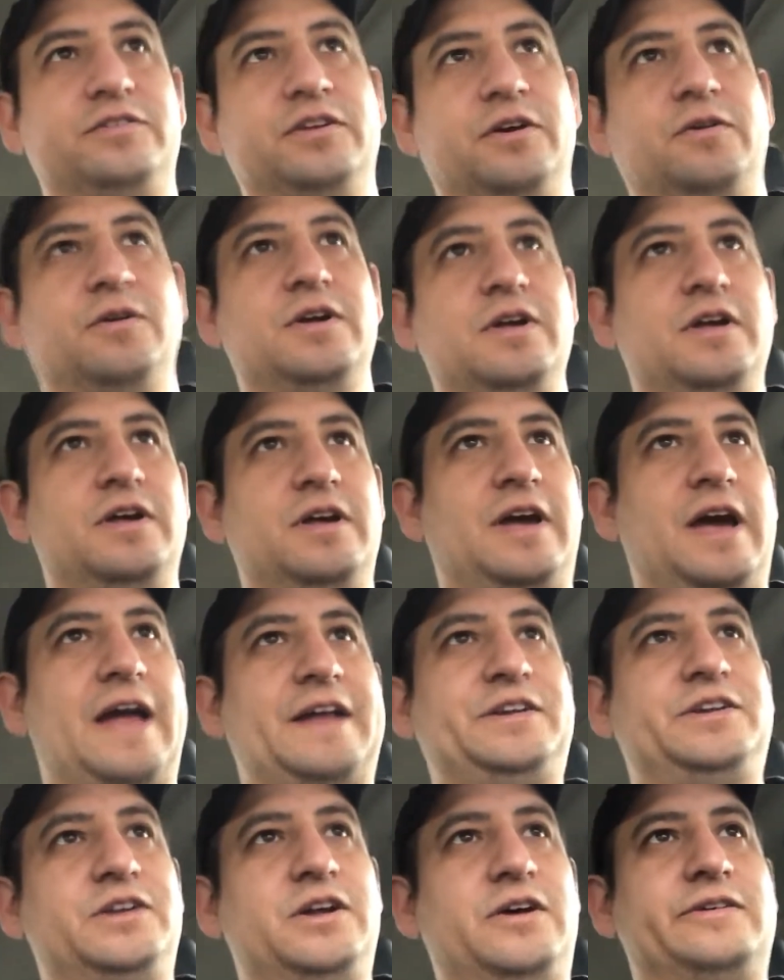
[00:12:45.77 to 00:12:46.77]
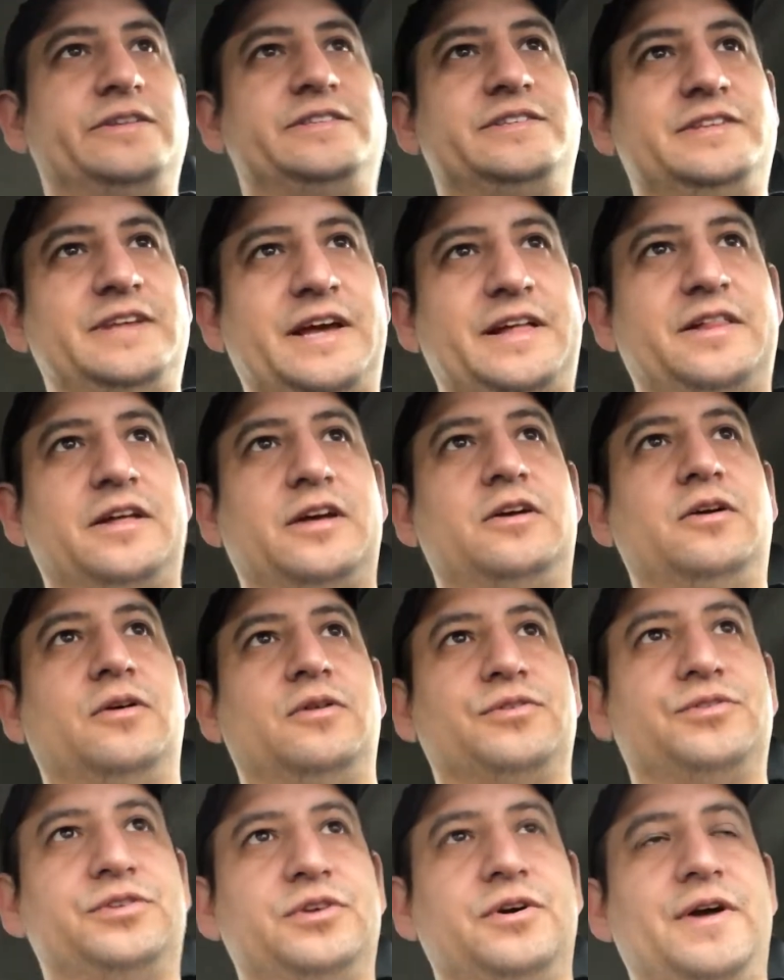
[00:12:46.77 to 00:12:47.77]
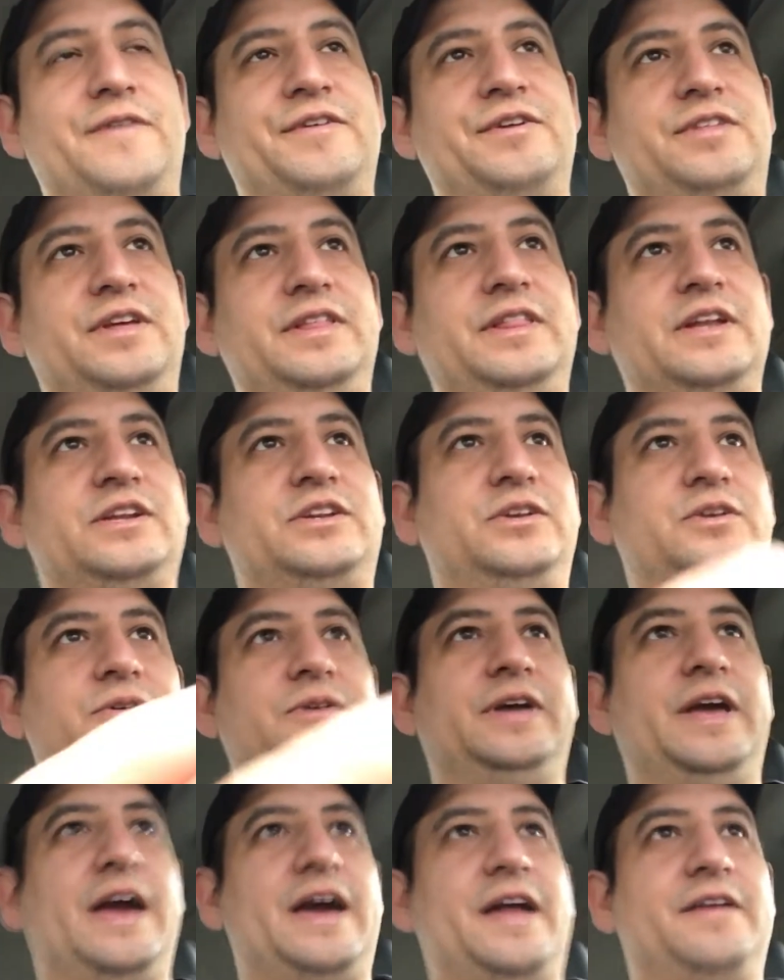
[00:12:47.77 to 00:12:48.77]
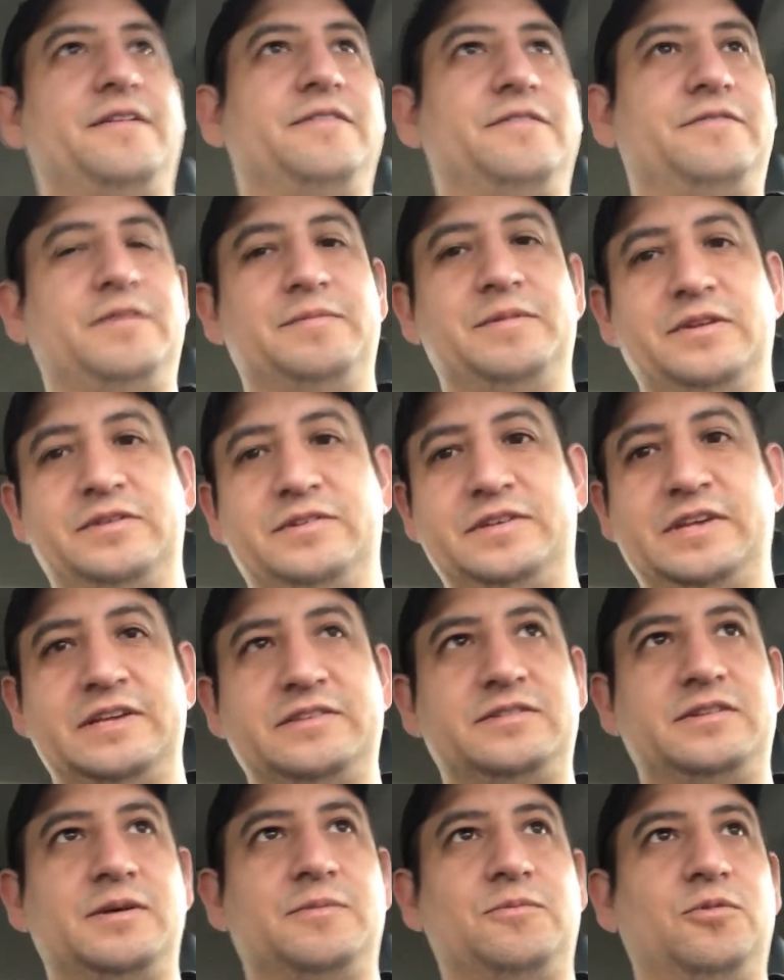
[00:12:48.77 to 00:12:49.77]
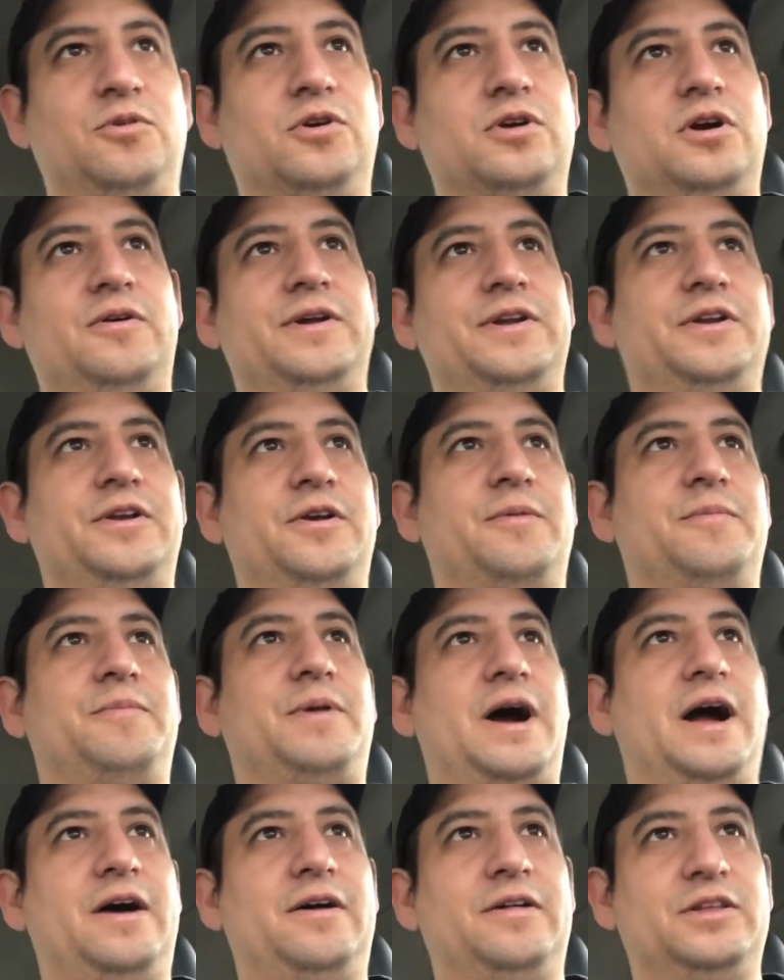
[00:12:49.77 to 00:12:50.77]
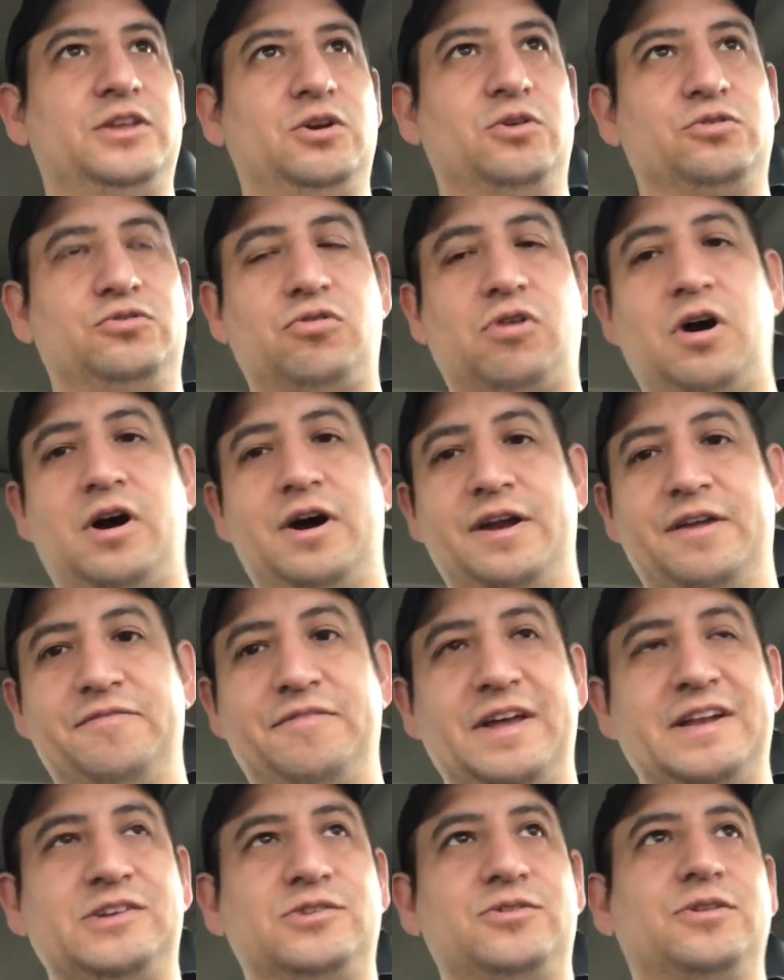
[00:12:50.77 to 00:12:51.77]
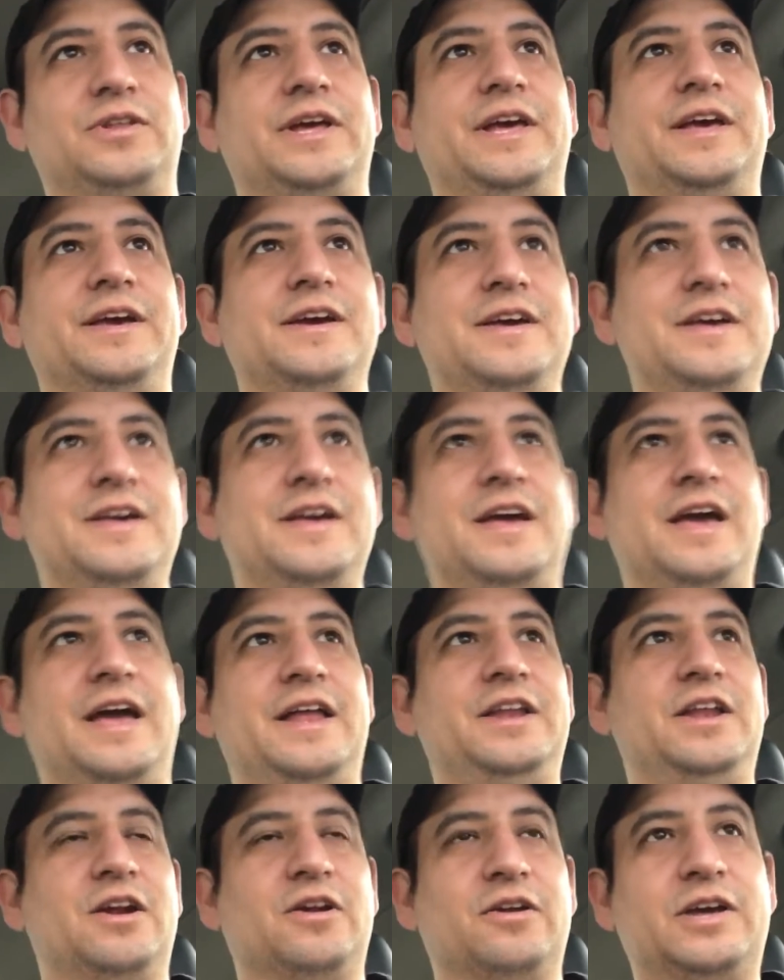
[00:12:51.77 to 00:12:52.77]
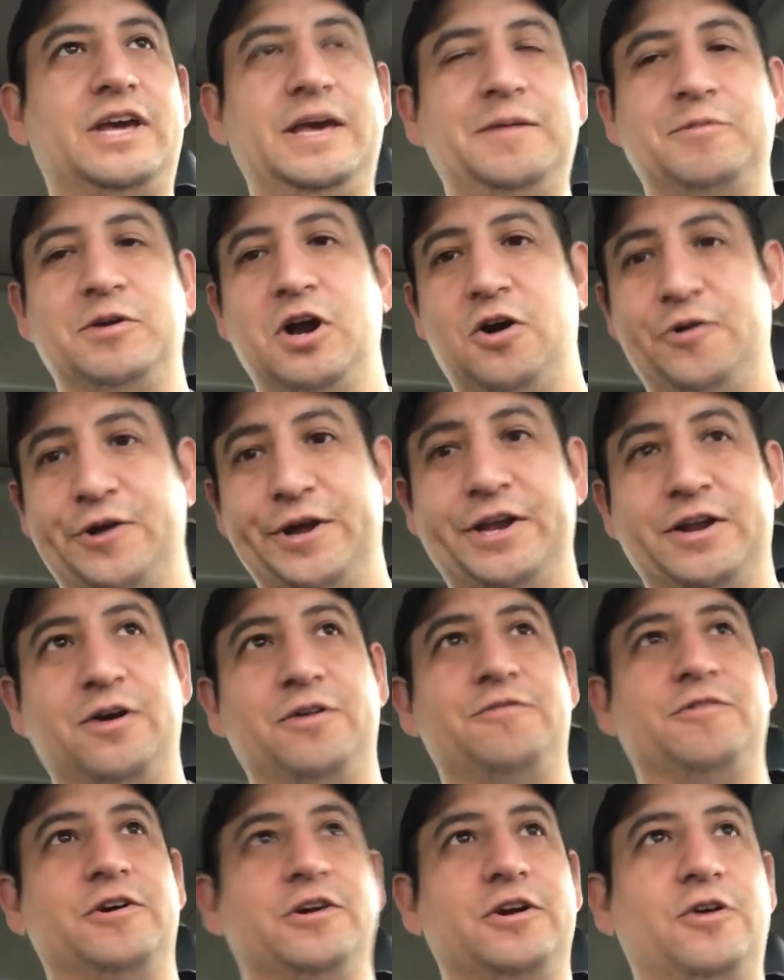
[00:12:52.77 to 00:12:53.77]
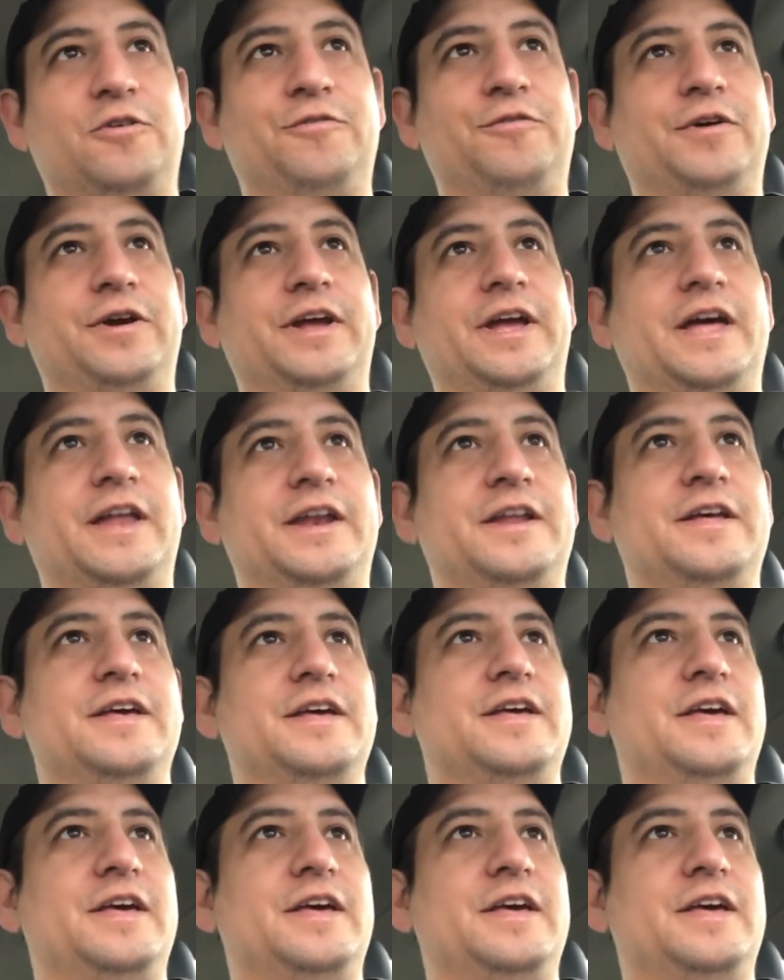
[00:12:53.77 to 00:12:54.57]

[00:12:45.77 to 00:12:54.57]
So as you know, it's cyclical, so everything that you get from the system will go into your pile, and you'll draw it eventually, and it'll keep going over and over again.